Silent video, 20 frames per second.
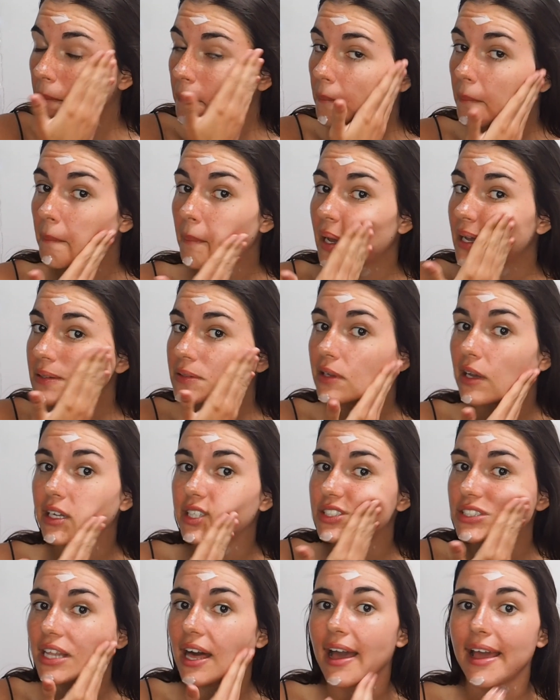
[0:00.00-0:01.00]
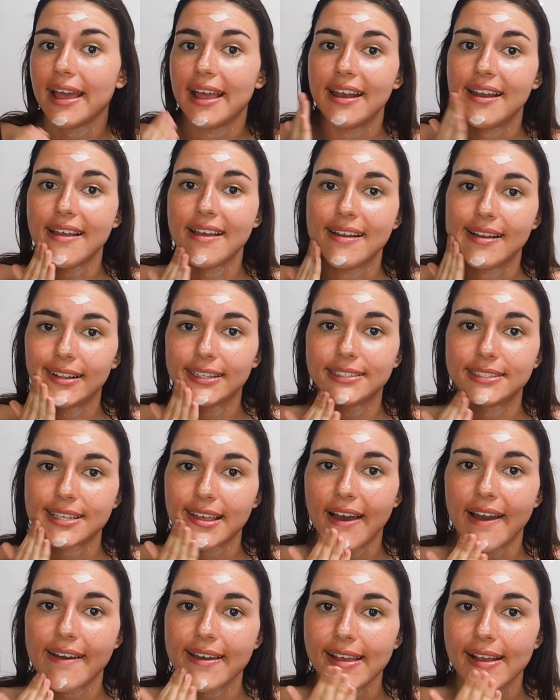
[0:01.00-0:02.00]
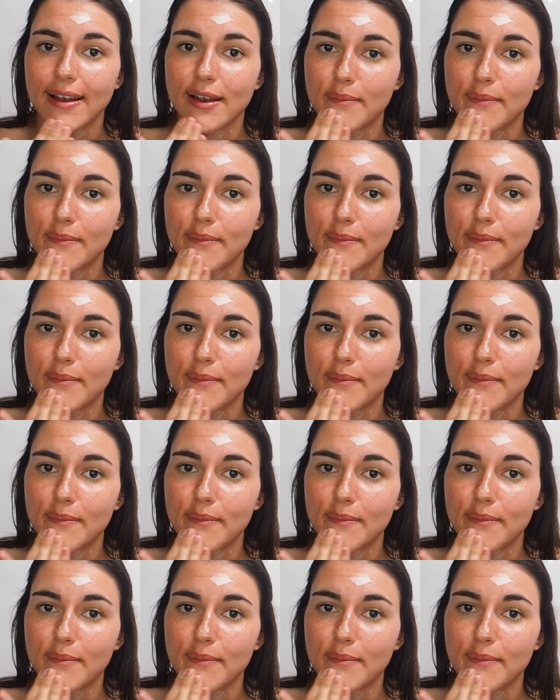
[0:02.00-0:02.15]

massage that in circular